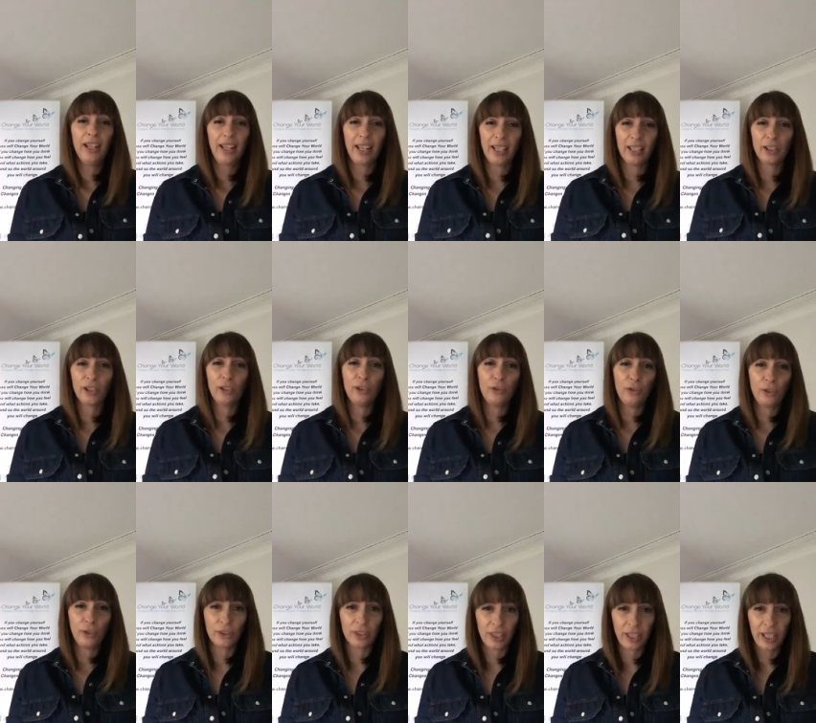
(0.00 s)
get to know
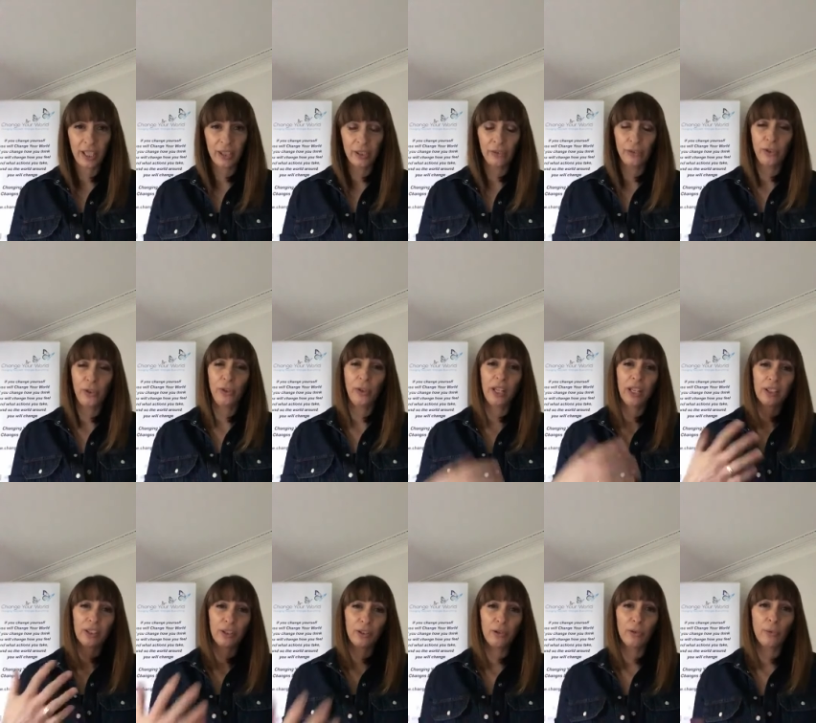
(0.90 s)
yourself, you
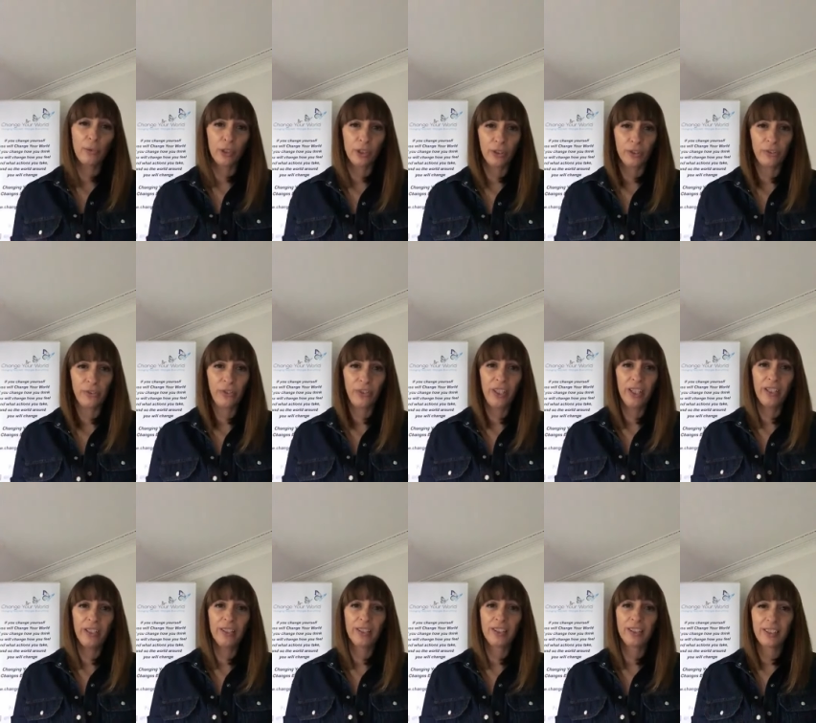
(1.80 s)
get to know what your
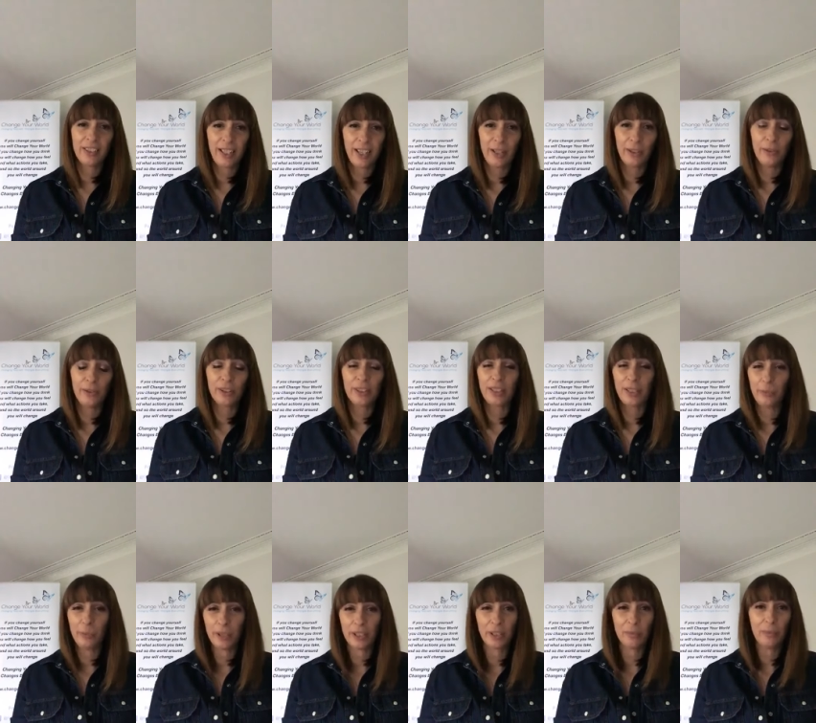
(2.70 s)
fears, doubts,
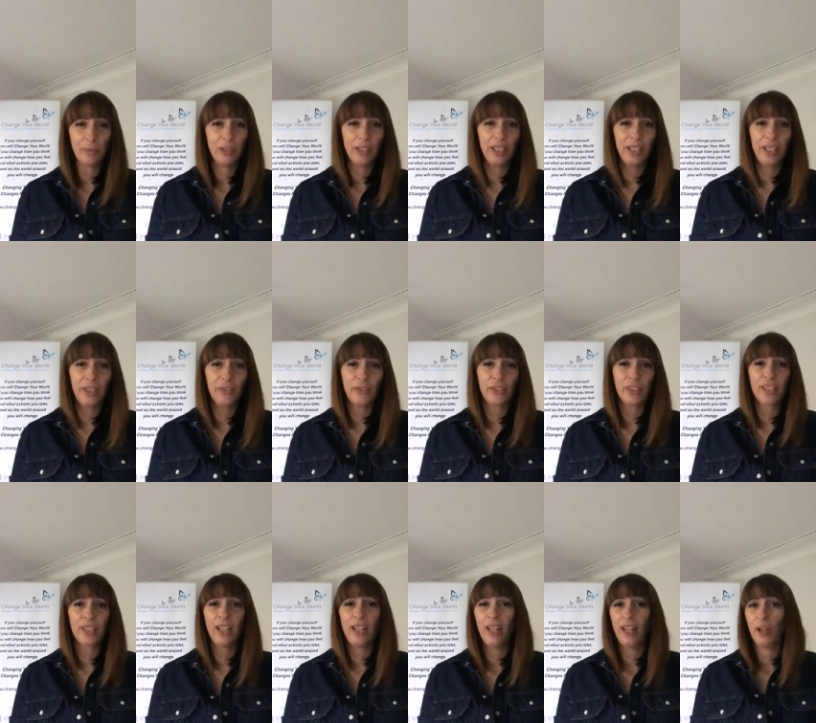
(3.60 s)
limiting
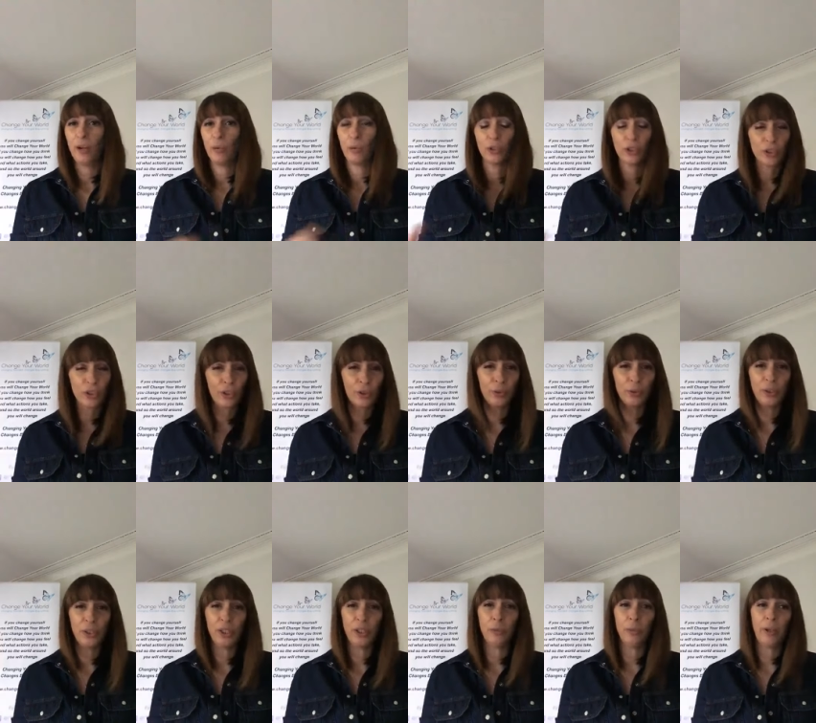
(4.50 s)
beliefs, what's
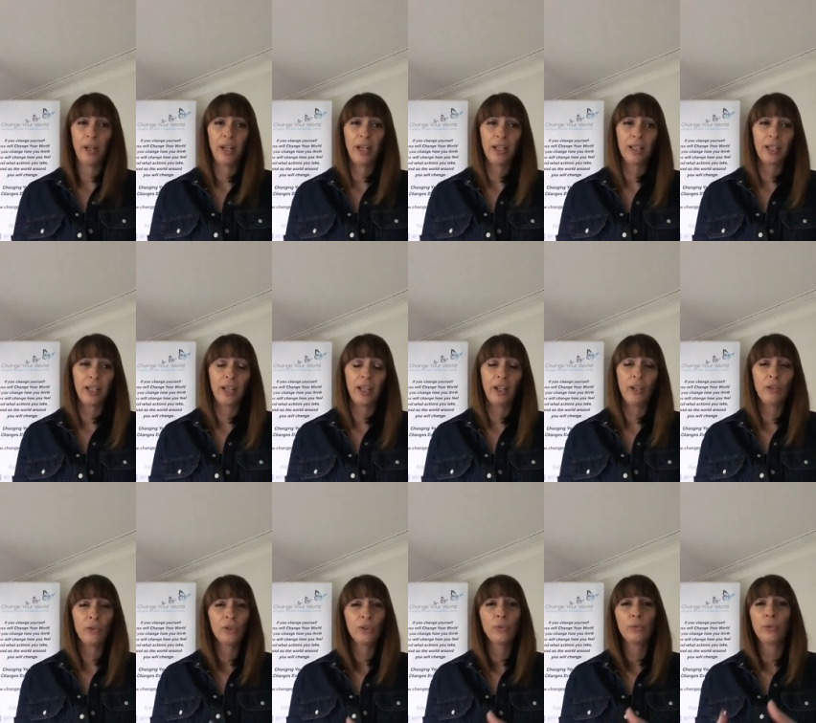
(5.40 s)
holding you back, and
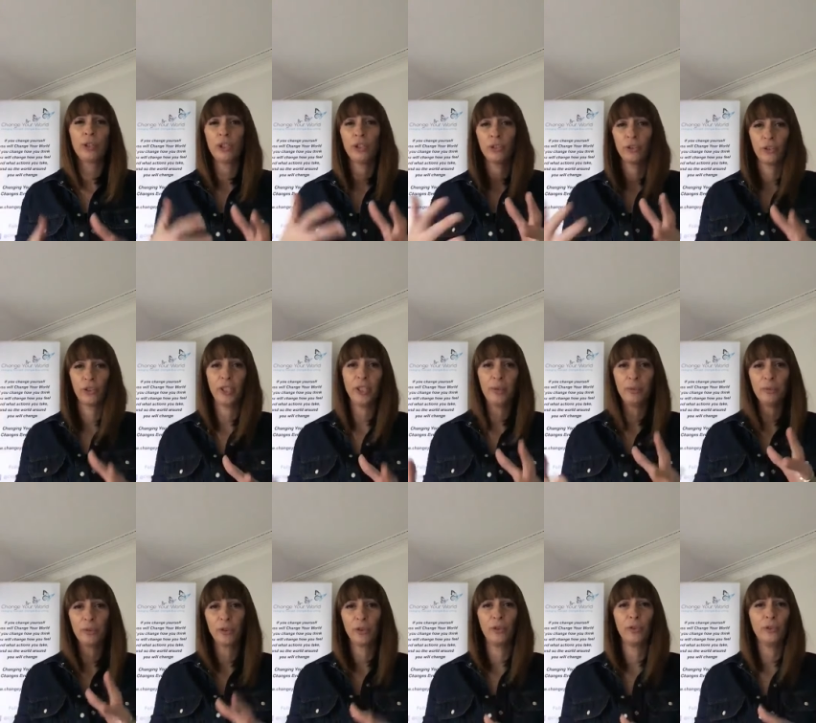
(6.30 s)
also what your
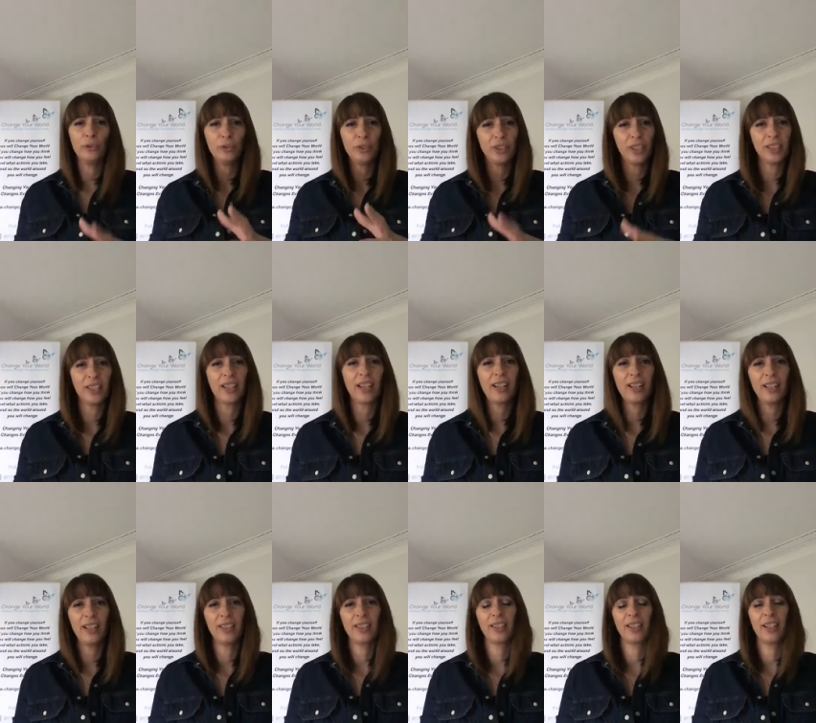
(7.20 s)
dreams, goals,
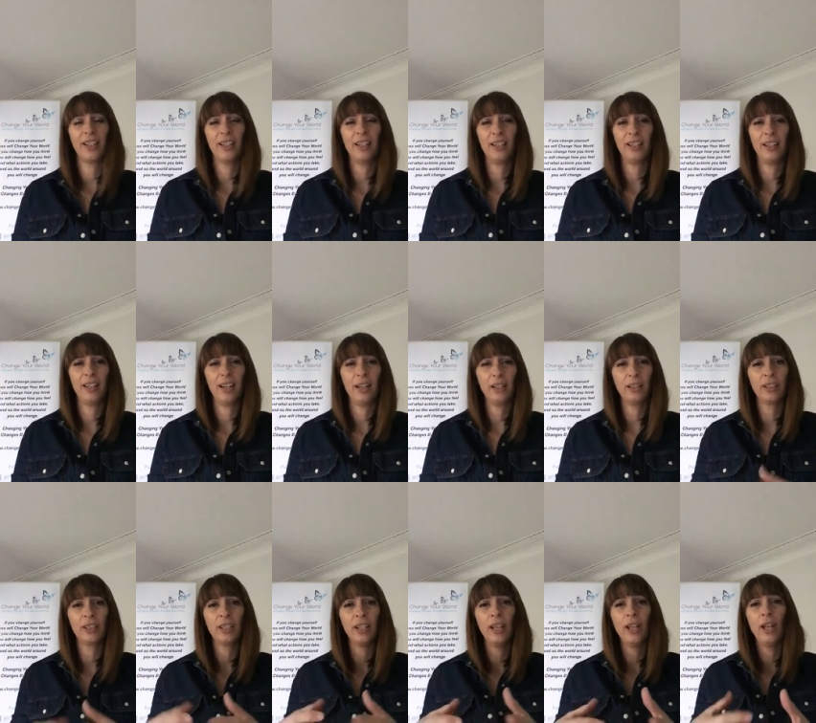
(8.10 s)
desires are,
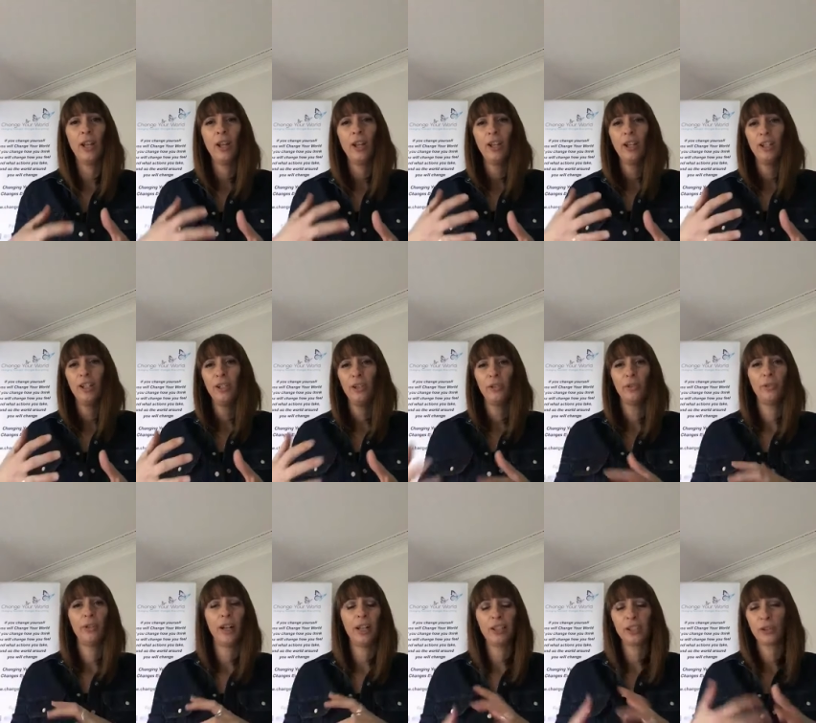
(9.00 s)
and you
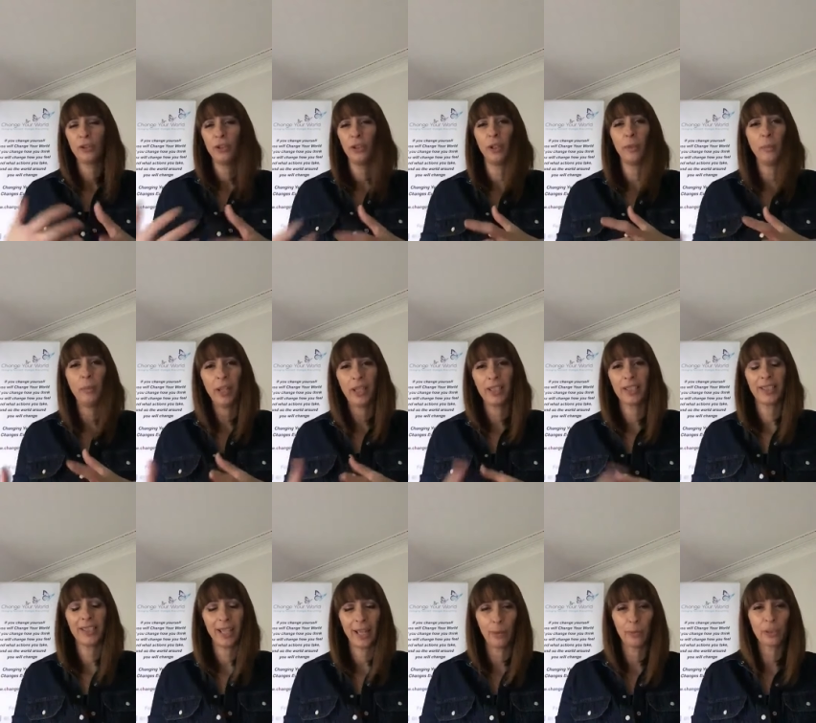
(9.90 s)
know, so you can make
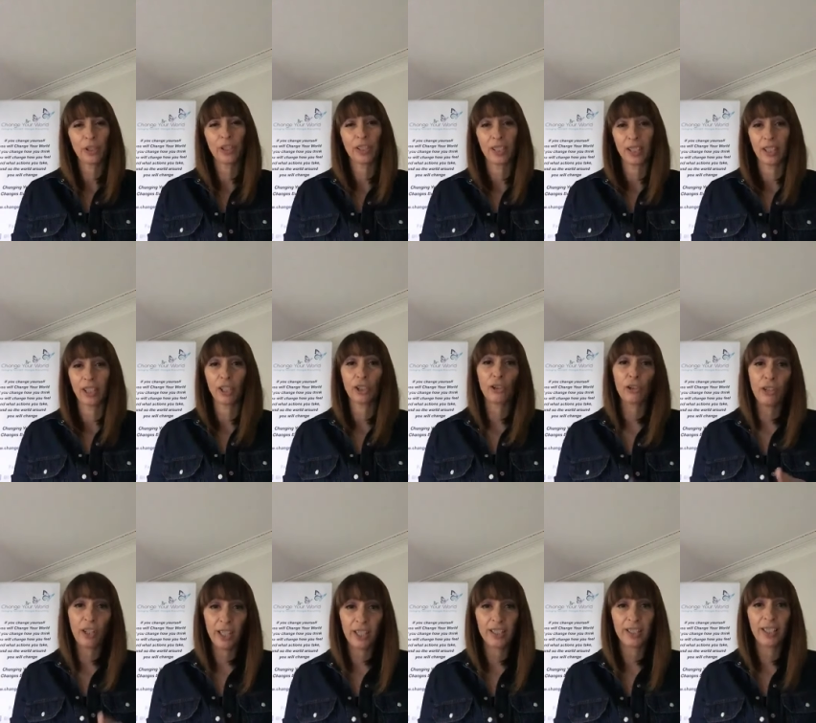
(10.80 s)
steps to start
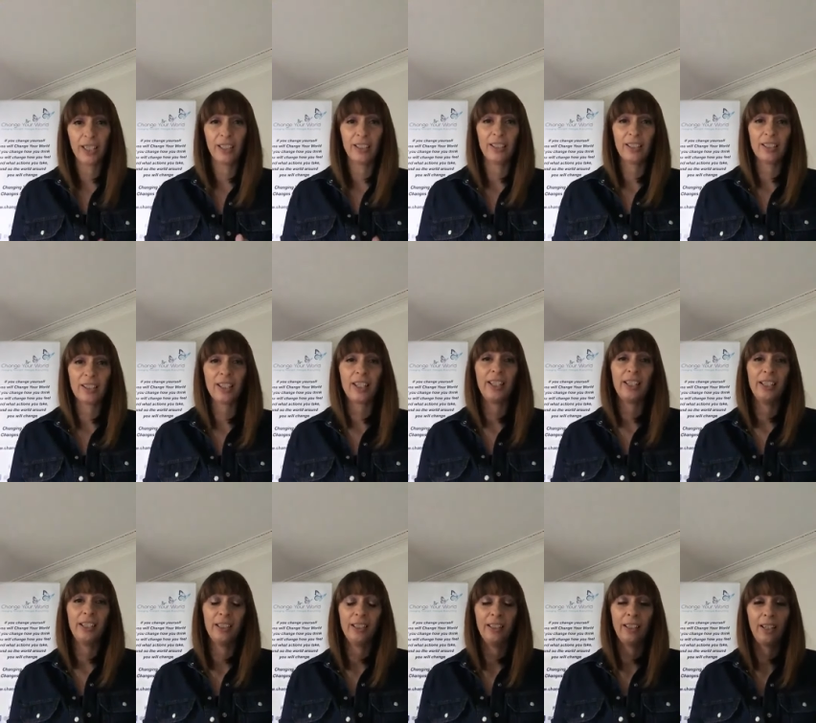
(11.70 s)
creating and
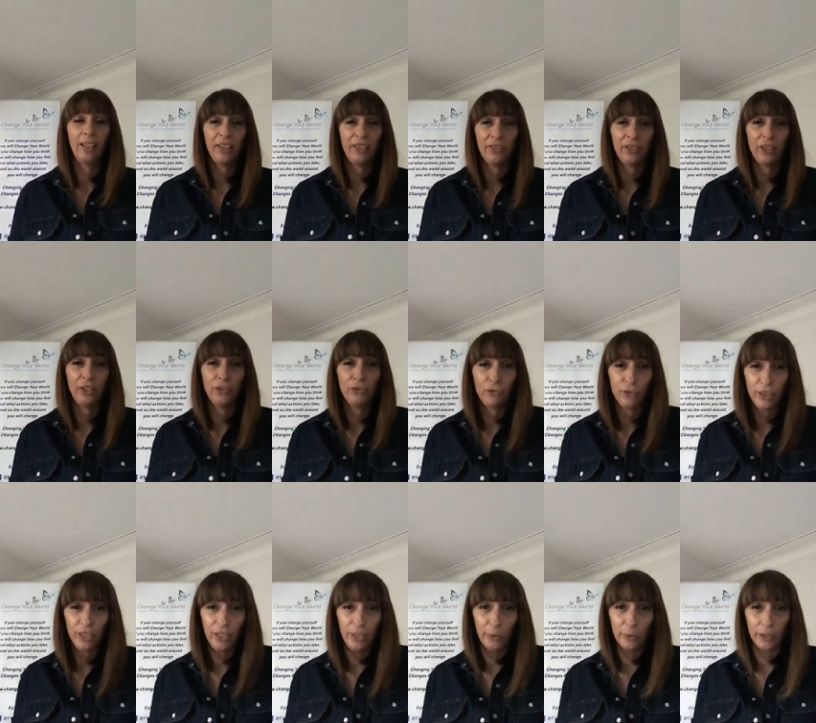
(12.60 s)
designing the life that you
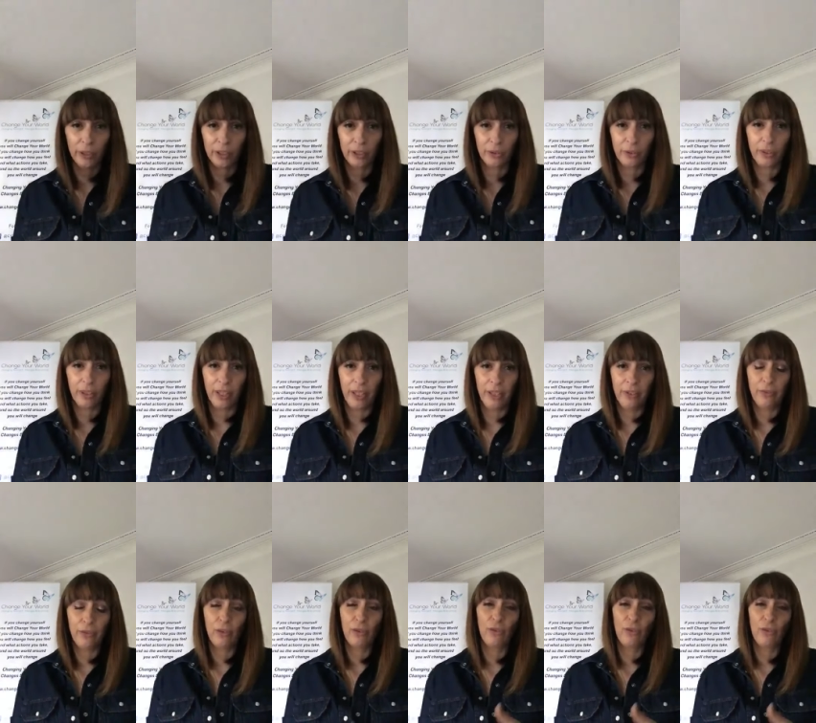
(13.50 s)
really want to live